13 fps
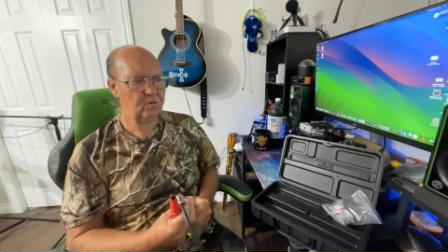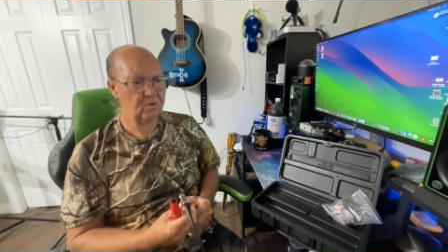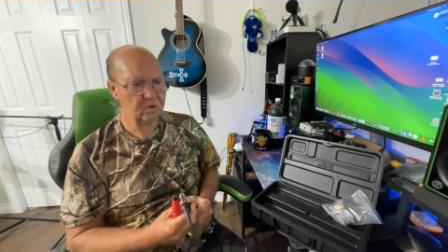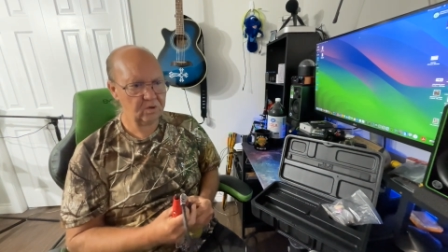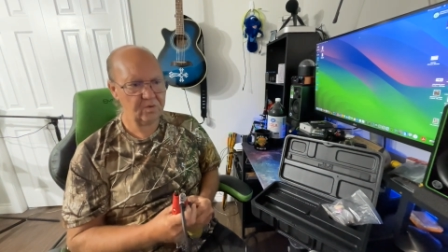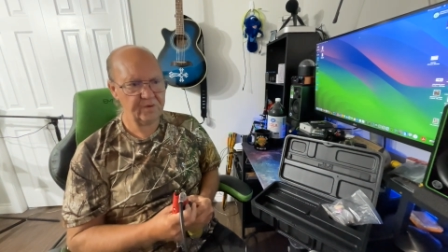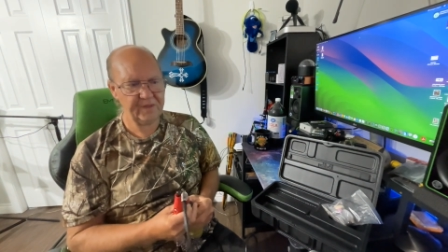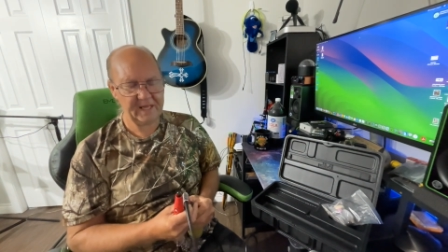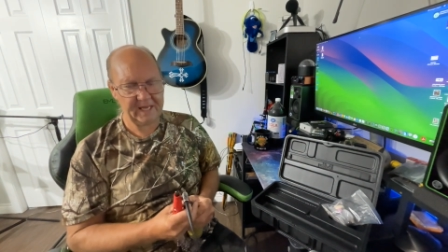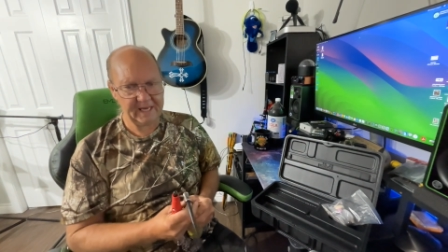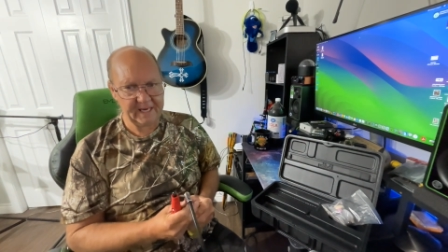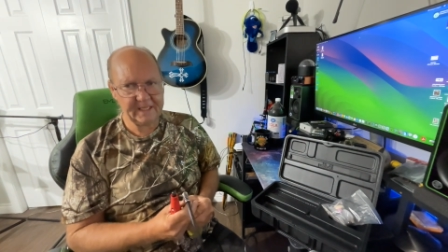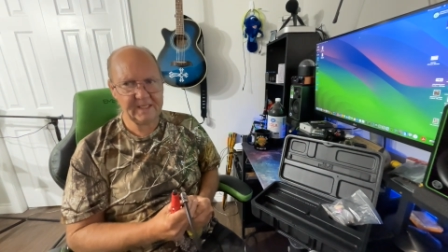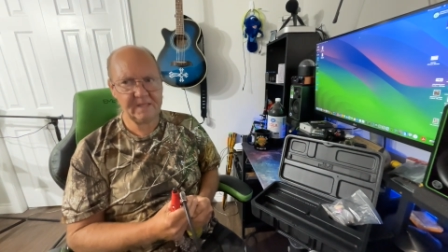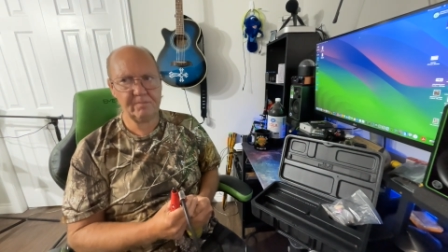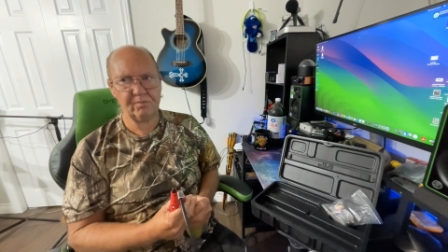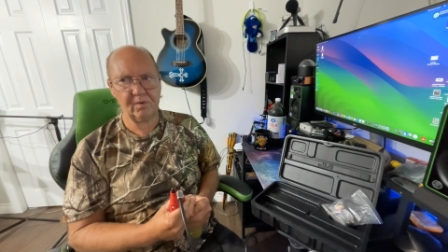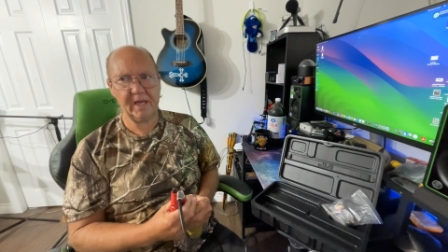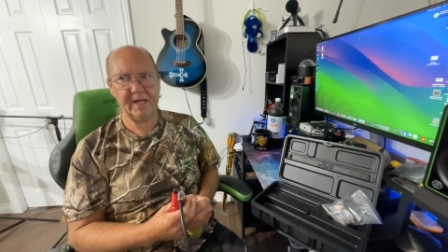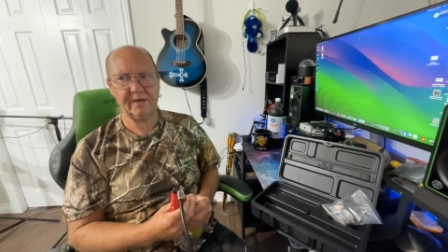work with any
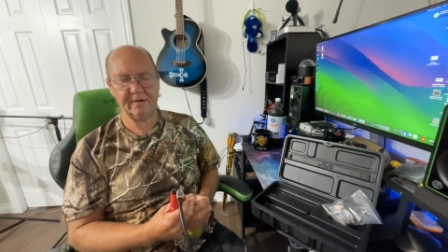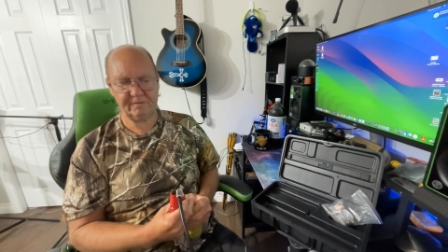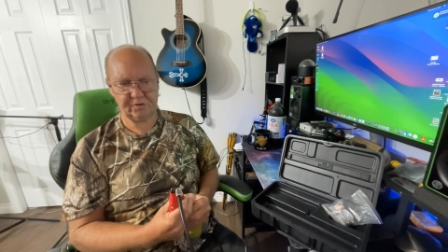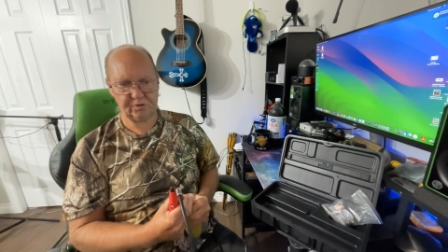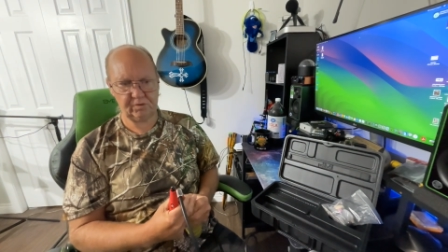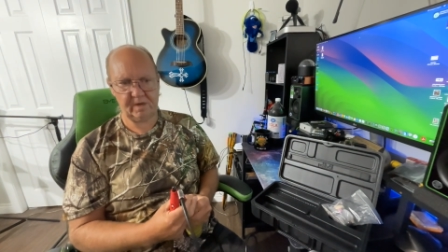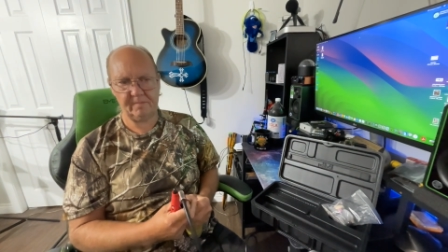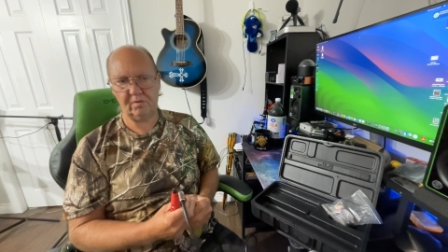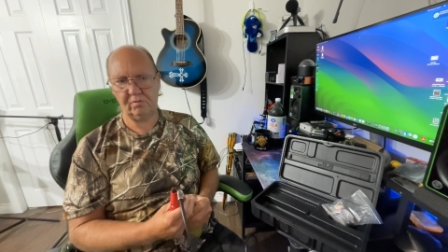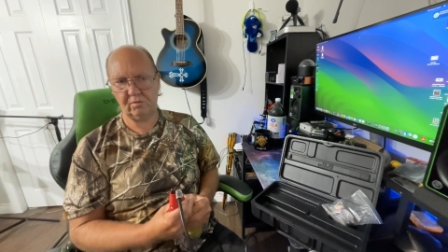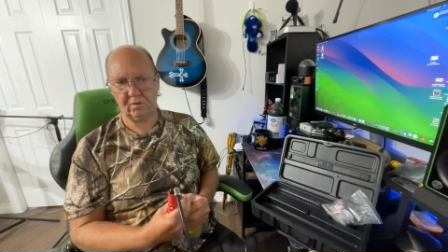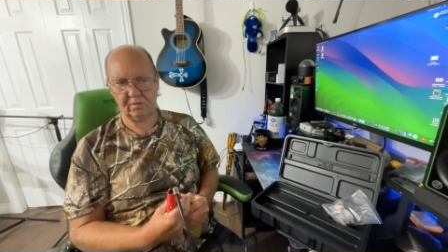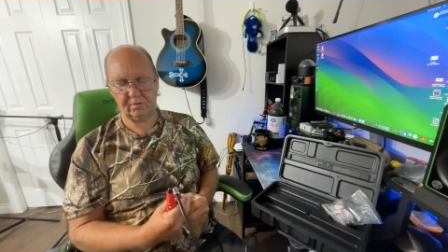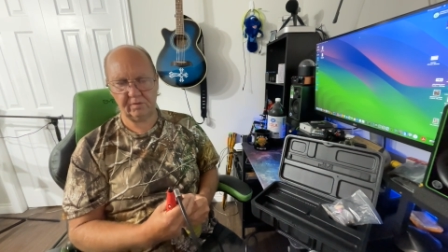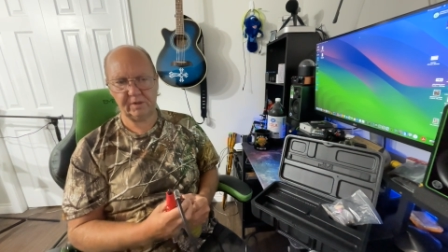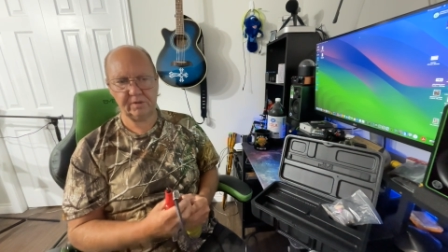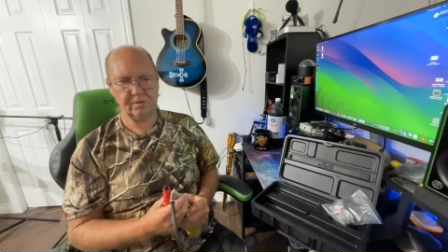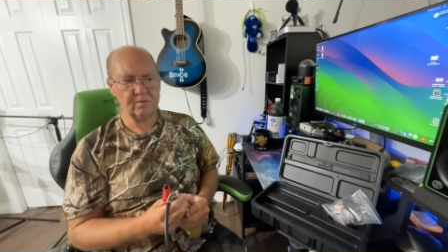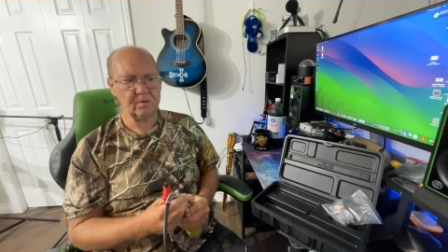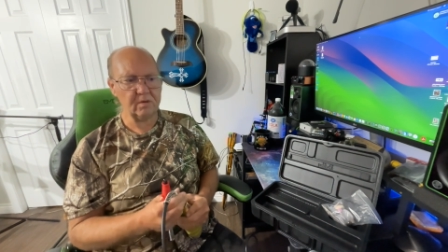brand of Dremel rotary
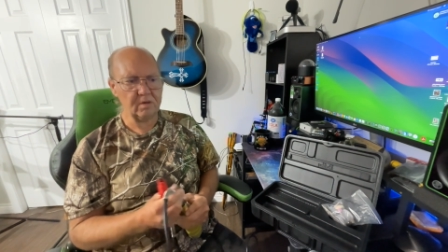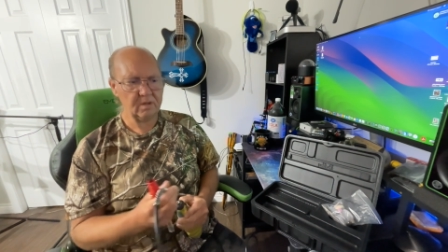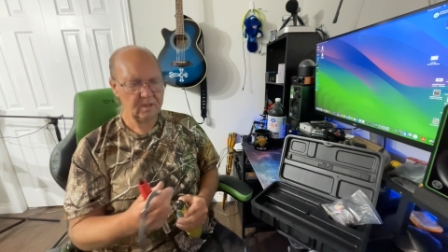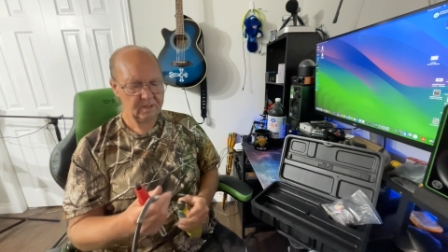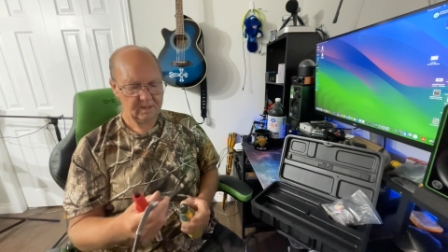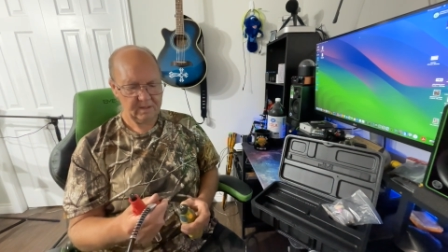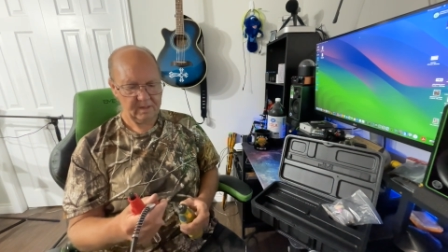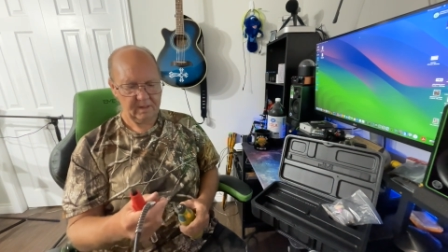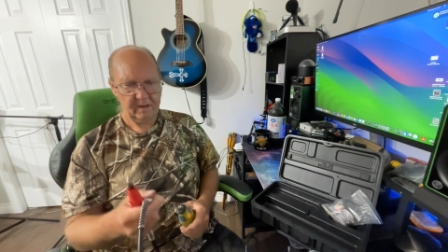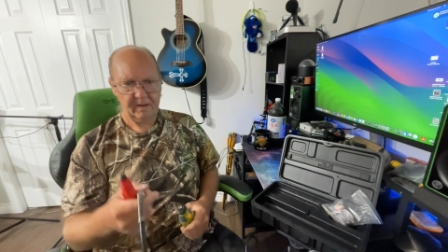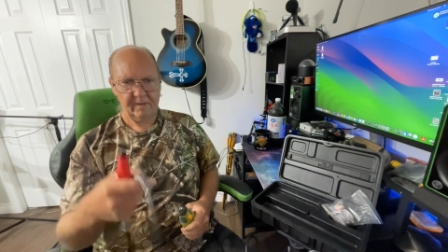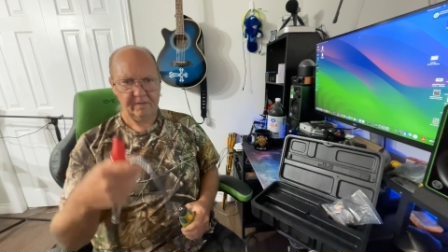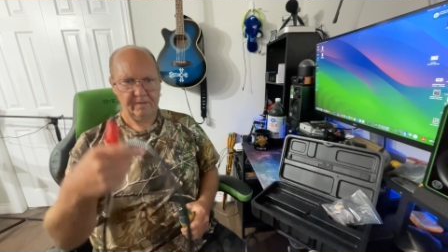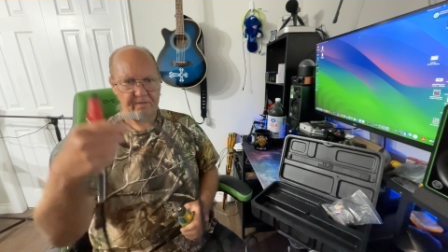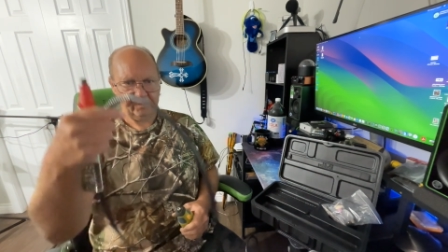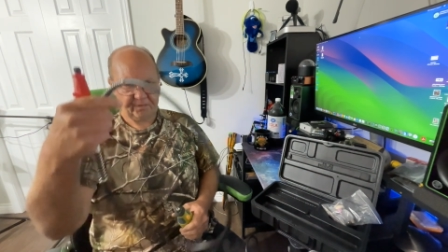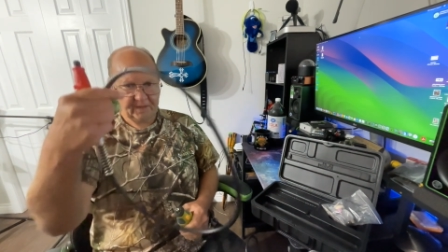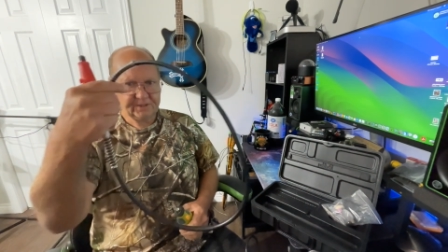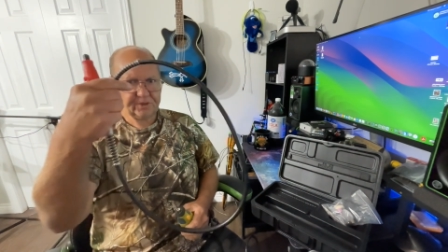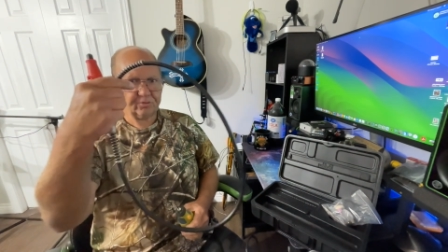tool,
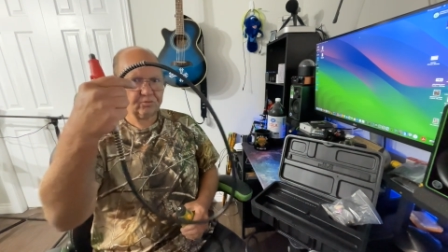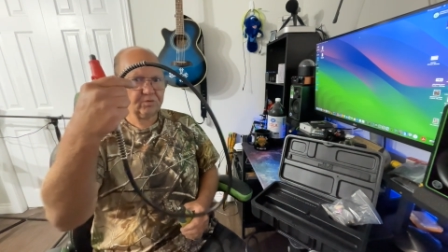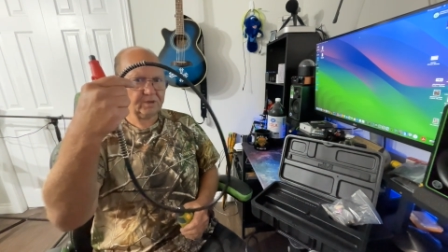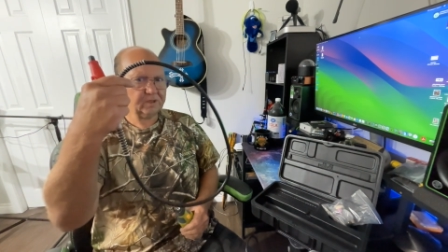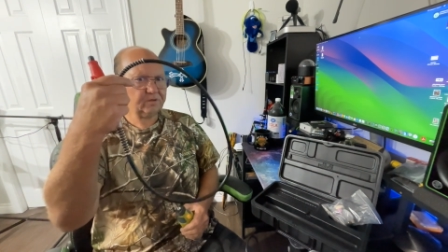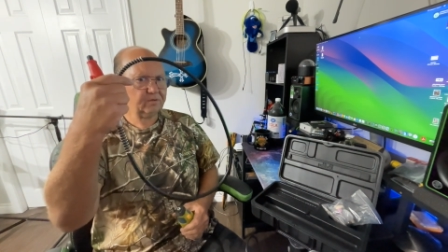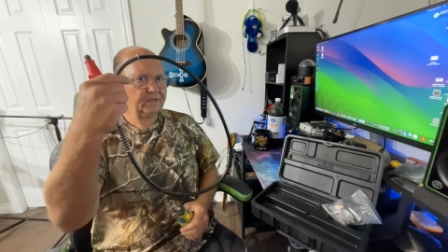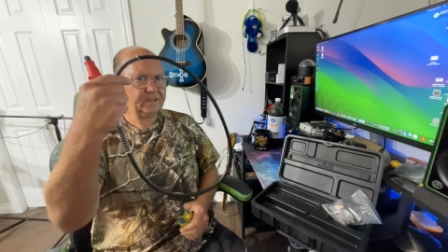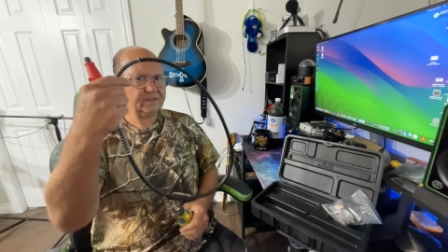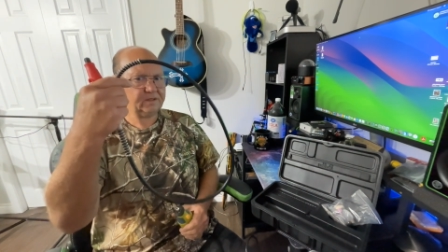that's a really great